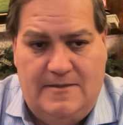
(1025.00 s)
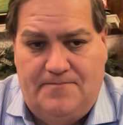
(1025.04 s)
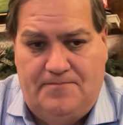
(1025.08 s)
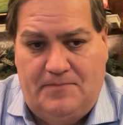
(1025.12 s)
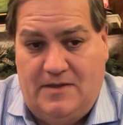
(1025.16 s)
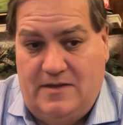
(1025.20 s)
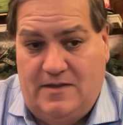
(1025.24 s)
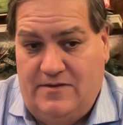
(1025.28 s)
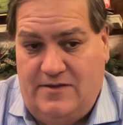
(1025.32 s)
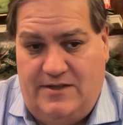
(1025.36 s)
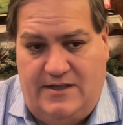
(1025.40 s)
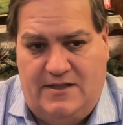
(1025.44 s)

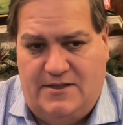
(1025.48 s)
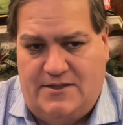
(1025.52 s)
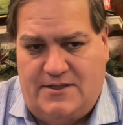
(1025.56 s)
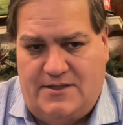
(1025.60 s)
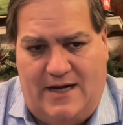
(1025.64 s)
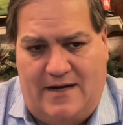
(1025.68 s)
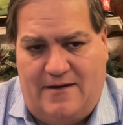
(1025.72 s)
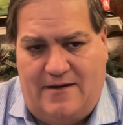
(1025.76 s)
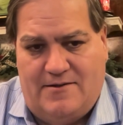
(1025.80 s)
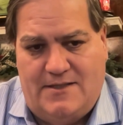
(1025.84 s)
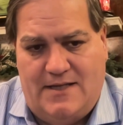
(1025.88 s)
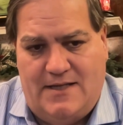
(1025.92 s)
the
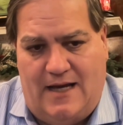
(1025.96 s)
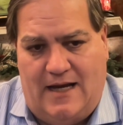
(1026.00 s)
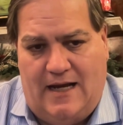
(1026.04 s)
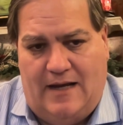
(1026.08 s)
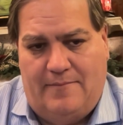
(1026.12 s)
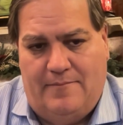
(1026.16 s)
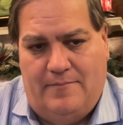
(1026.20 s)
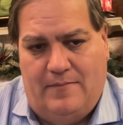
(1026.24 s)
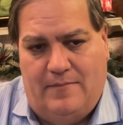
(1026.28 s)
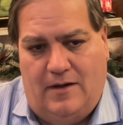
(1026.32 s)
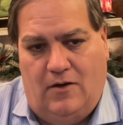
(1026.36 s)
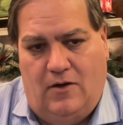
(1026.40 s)
entire
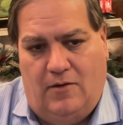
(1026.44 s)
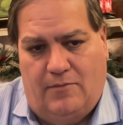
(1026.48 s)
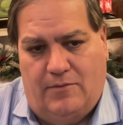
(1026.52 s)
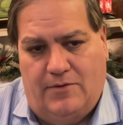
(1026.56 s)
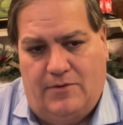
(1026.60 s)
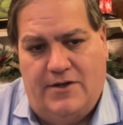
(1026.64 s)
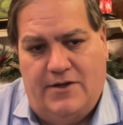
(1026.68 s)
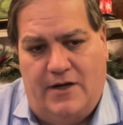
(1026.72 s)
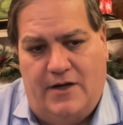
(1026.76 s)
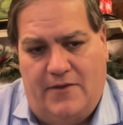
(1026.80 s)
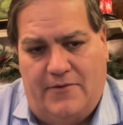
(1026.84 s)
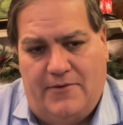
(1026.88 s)
time, along
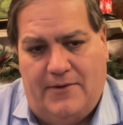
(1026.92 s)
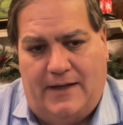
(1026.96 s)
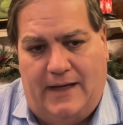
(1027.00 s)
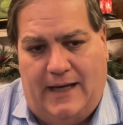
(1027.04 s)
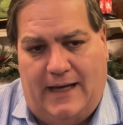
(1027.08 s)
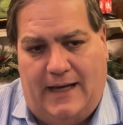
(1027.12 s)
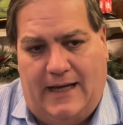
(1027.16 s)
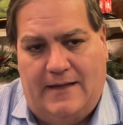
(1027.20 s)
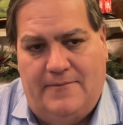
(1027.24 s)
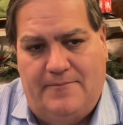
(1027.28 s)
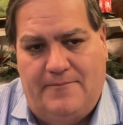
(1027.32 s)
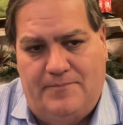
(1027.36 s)
with another
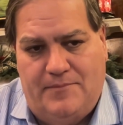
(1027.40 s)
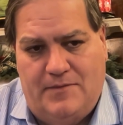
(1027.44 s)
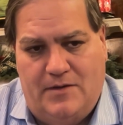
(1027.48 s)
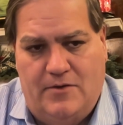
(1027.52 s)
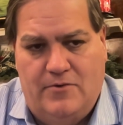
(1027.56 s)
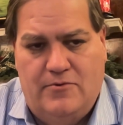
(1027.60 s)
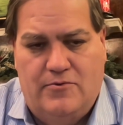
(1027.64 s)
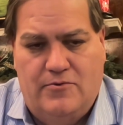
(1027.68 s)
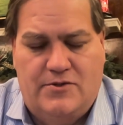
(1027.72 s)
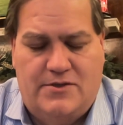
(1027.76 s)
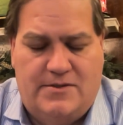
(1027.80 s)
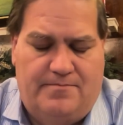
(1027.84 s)
guy
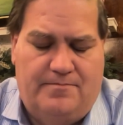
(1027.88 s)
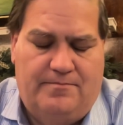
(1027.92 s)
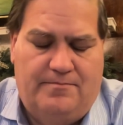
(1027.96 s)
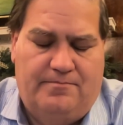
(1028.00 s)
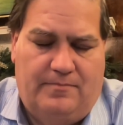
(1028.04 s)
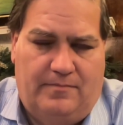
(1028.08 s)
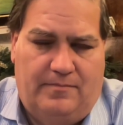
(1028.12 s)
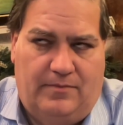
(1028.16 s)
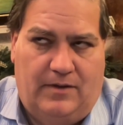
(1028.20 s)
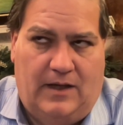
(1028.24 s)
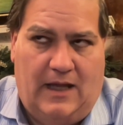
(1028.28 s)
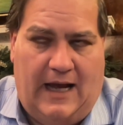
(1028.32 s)
who's
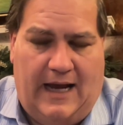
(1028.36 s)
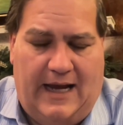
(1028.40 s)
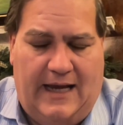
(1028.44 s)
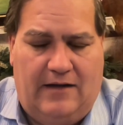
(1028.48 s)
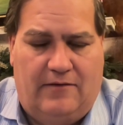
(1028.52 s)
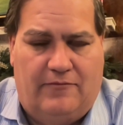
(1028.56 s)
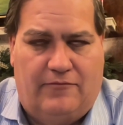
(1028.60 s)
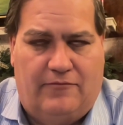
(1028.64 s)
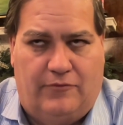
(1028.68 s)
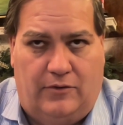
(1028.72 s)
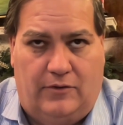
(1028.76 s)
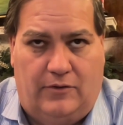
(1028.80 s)

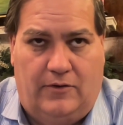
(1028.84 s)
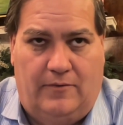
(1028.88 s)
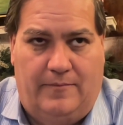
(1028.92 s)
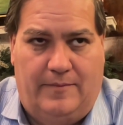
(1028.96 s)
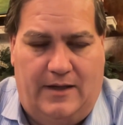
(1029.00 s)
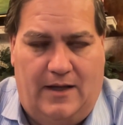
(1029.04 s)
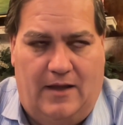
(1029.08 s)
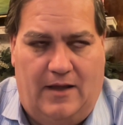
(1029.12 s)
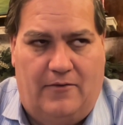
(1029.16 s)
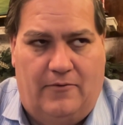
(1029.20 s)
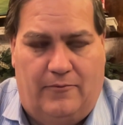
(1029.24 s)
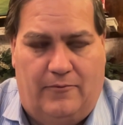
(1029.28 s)
lying for a little
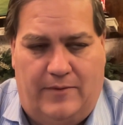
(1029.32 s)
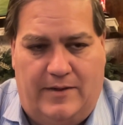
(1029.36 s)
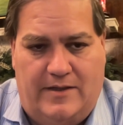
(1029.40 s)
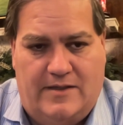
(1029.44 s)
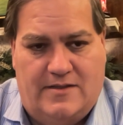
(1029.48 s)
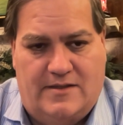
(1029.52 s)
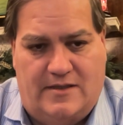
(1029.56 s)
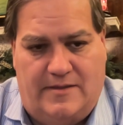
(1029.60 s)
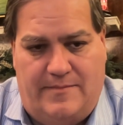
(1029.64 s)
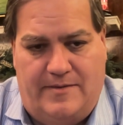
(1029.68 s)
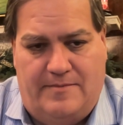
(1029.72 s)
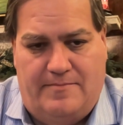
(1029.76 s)
bit other
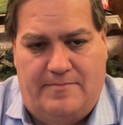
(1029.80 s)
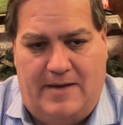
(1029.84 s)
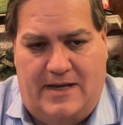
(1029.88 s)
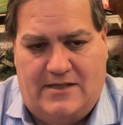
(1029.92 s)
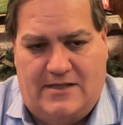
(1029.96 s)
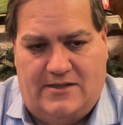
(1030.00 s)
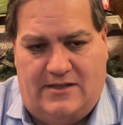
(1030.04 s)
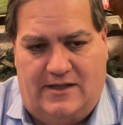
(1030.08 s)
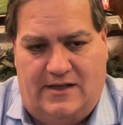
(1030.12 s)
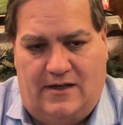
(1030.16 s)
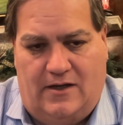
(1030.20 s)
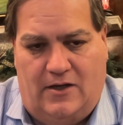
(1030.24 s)
reasons. I mean,
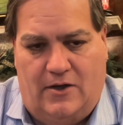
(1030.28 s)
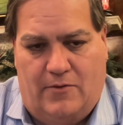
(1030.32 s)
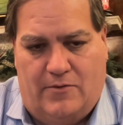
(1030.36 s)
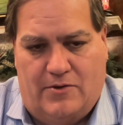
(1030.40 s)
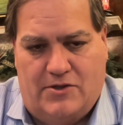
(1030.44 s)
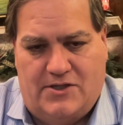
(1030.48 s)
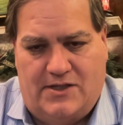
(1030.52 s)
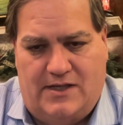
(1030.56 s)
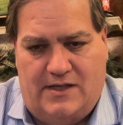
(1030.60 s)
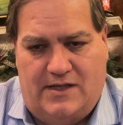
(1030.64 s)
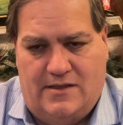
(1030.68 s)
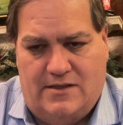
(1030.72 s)
basically a lower
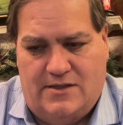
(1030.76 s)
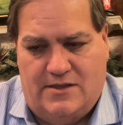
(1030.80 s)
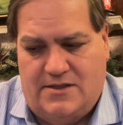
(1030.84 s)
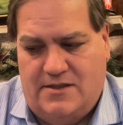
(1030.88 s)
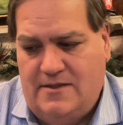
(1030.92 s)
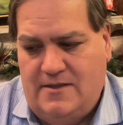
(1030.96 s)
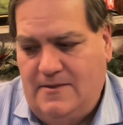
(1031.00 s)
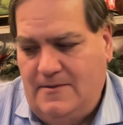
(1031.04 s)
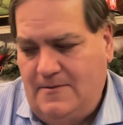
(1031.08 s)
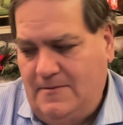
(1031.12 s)
sentence.